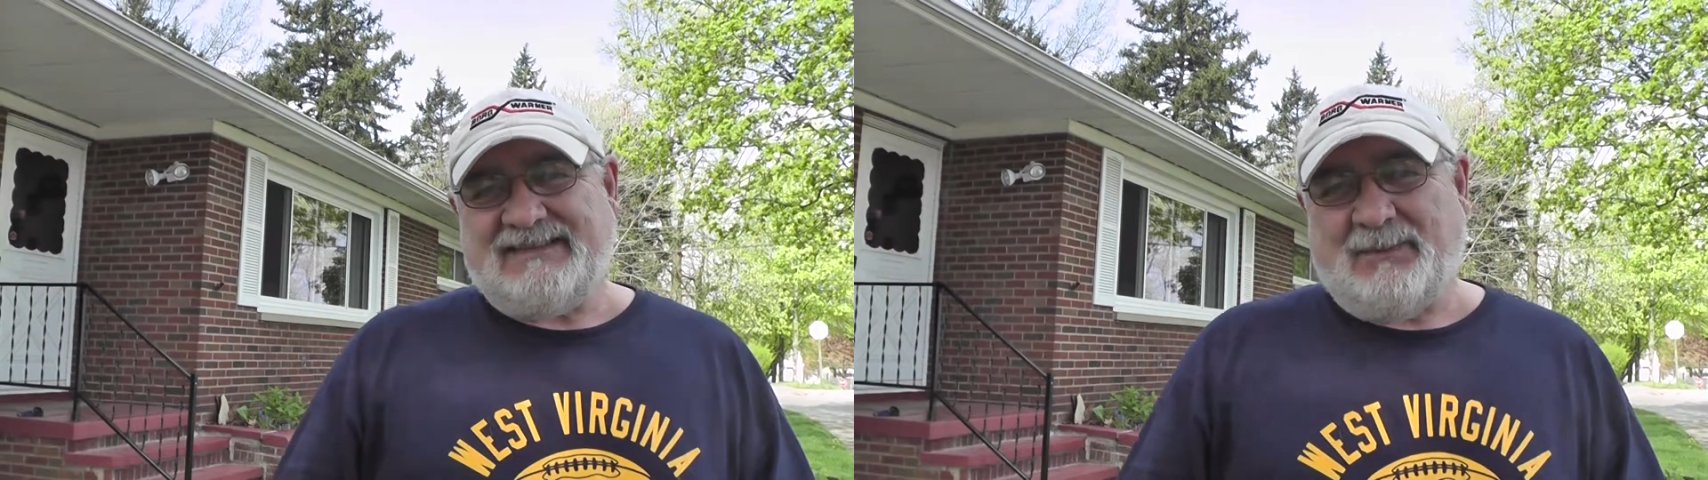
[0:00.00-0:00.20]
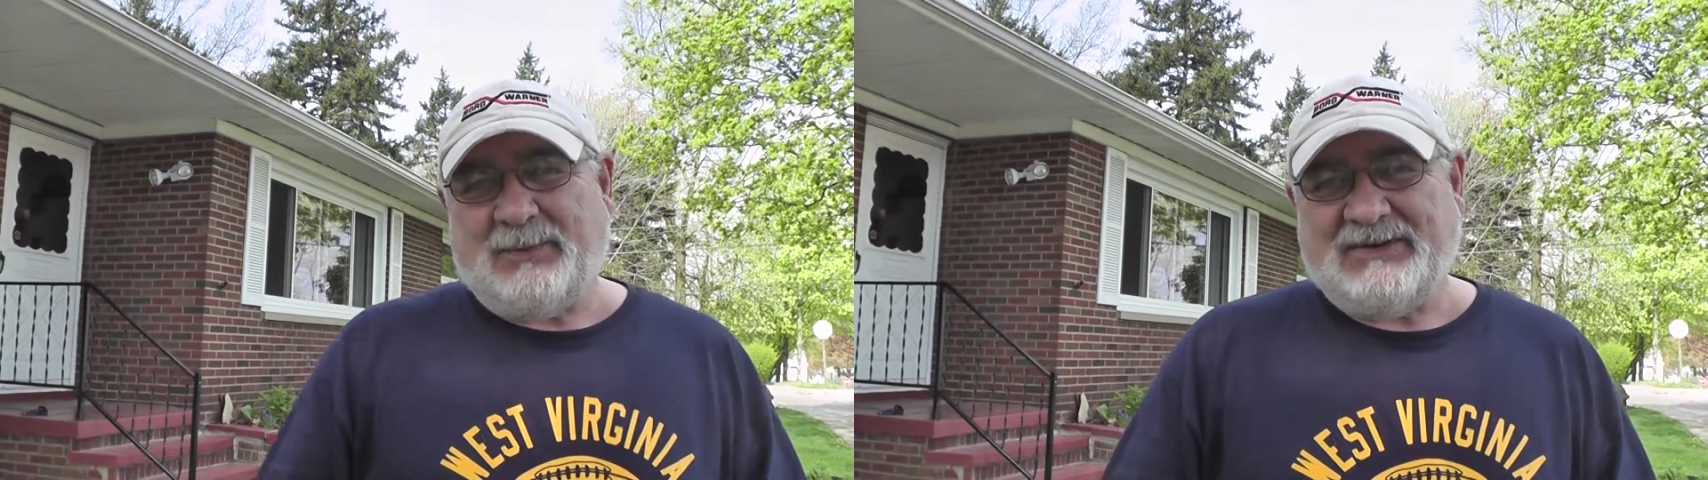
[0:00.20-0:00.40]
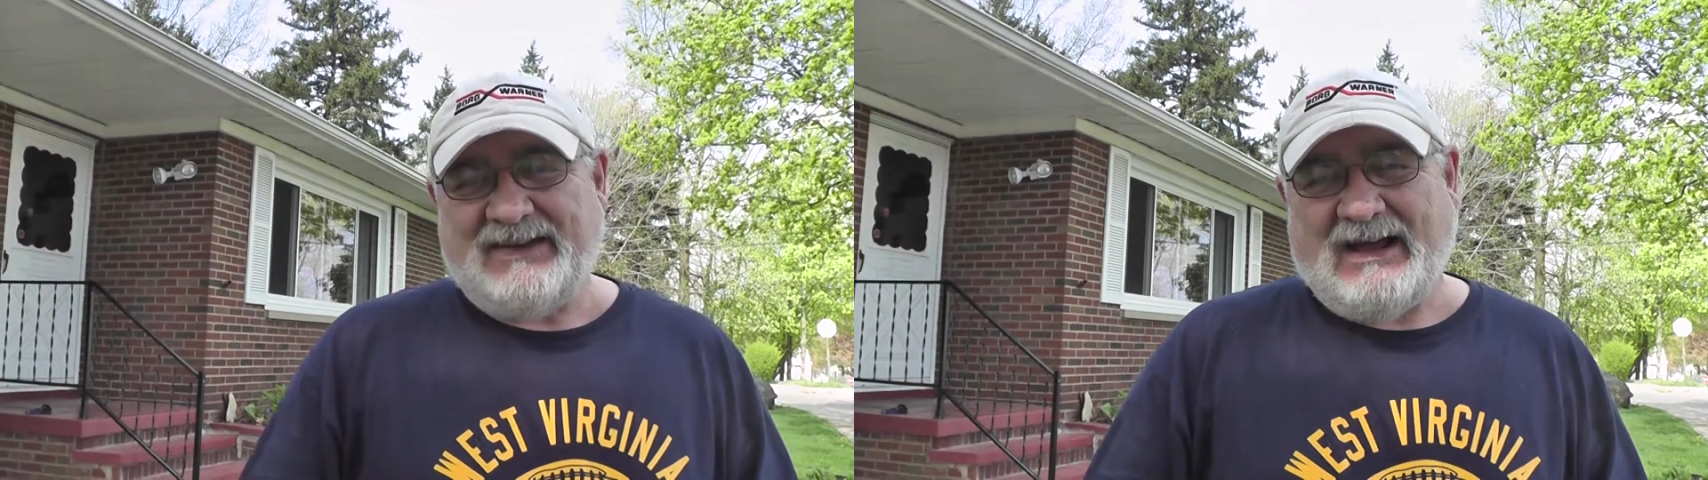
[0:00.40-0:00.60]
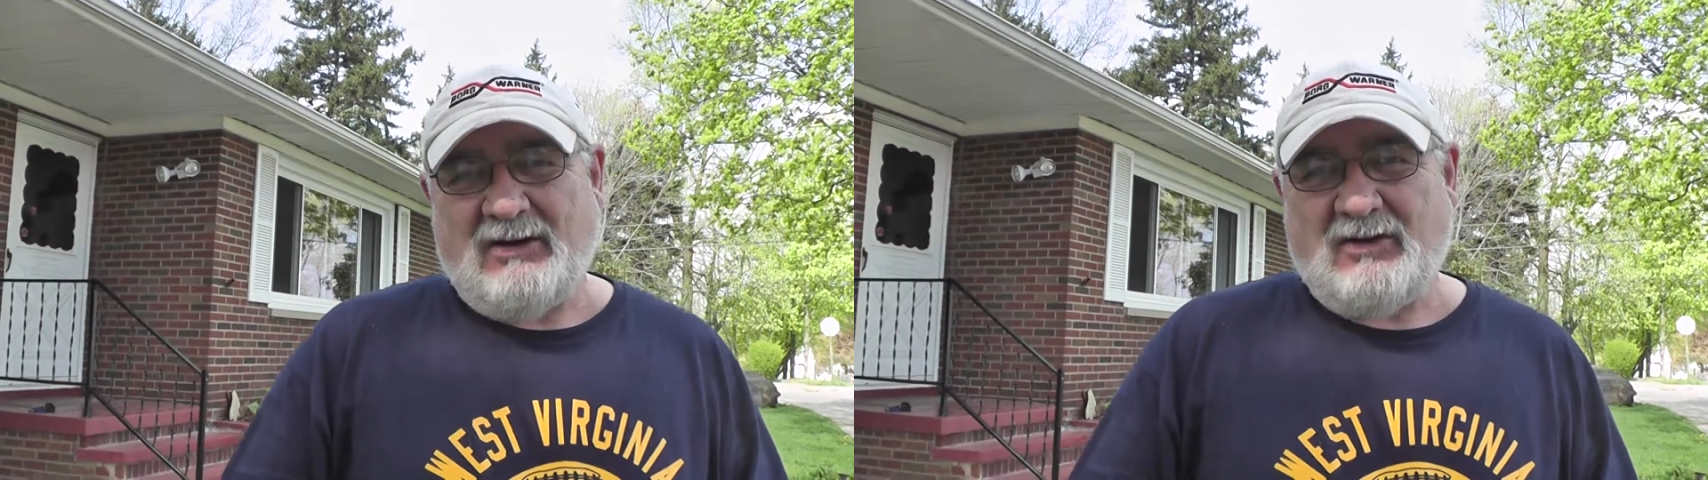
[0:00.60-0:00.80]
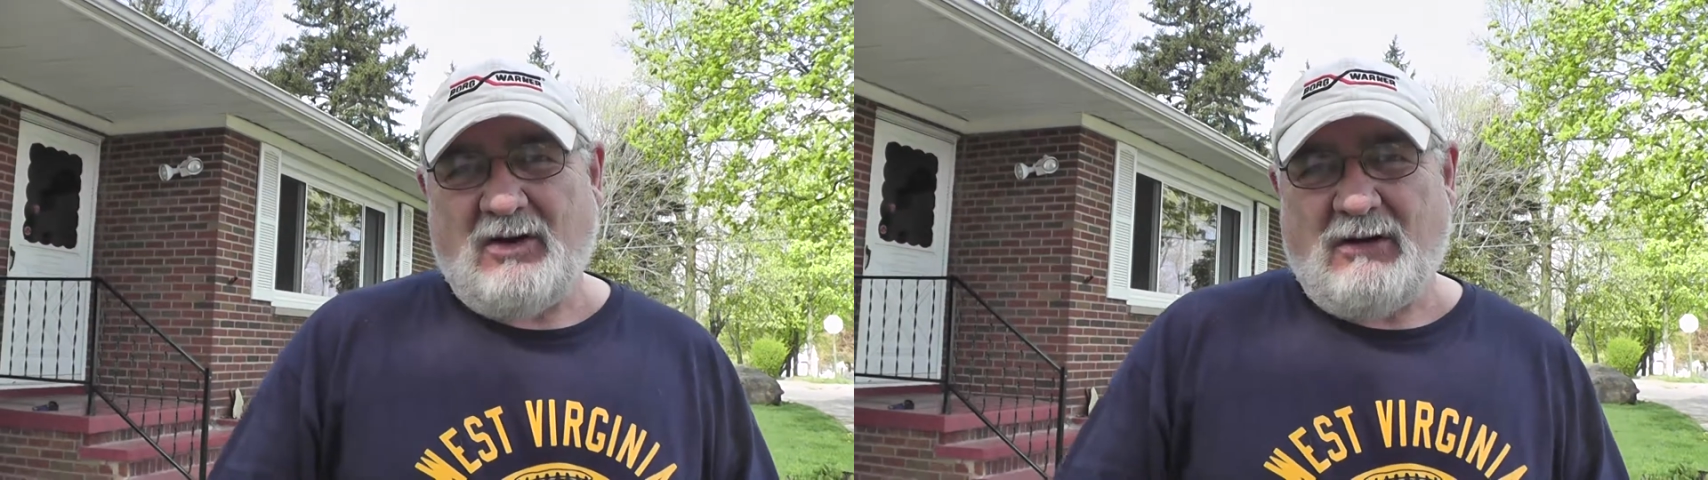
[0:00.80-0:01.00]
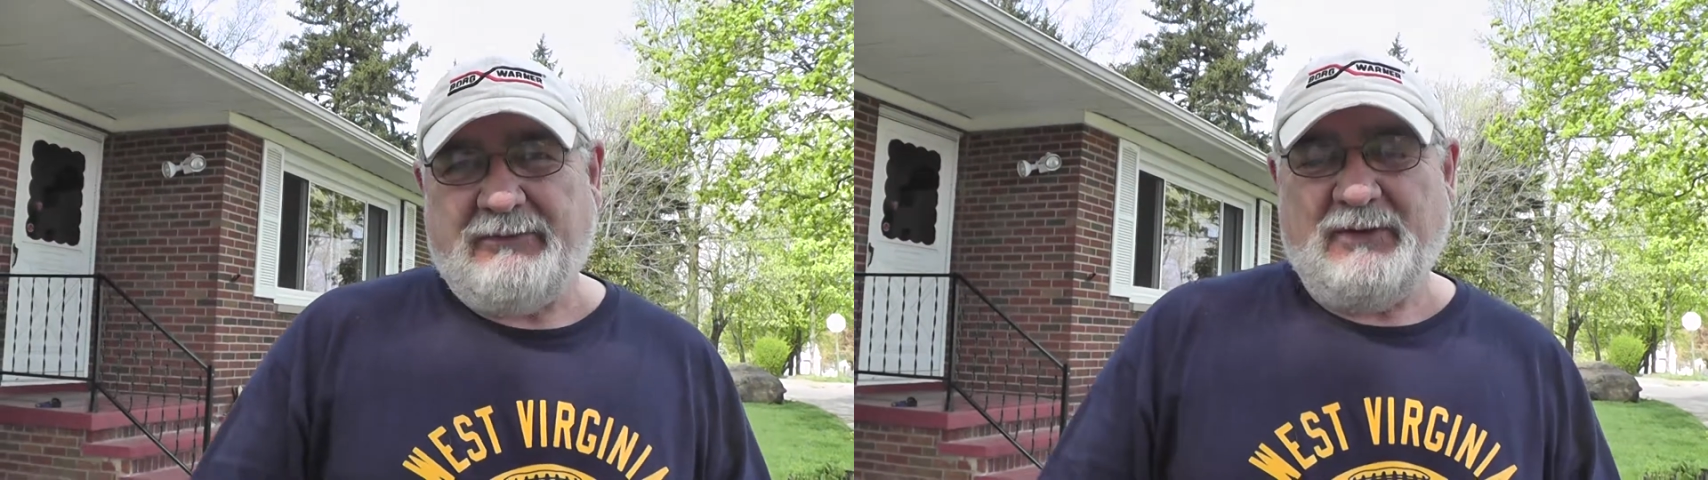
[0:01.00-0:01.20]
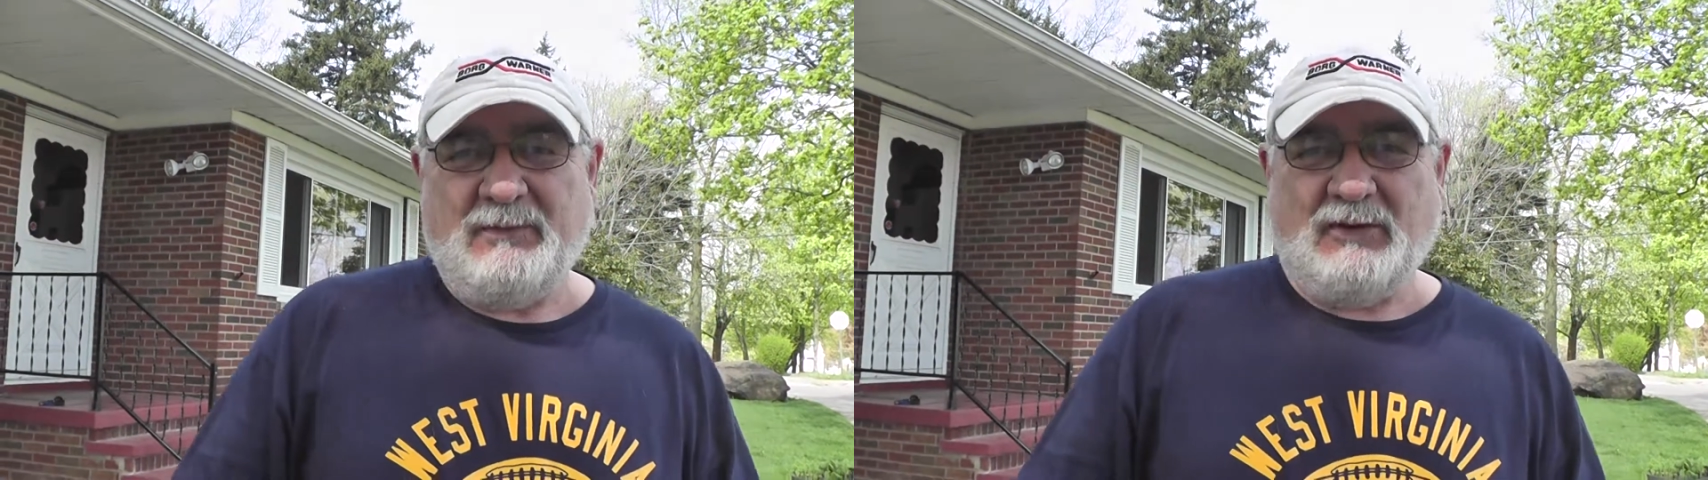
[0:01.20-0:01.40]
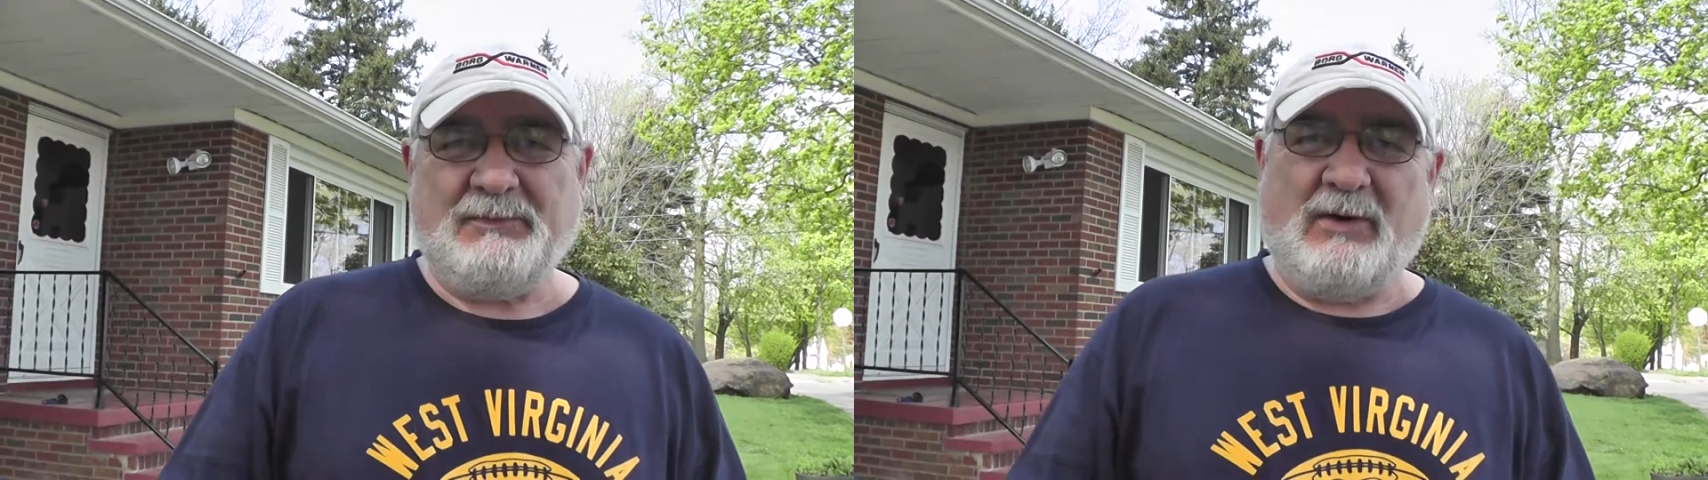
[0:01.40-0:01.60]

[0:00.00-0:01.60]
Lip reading: 10% alcohol for the most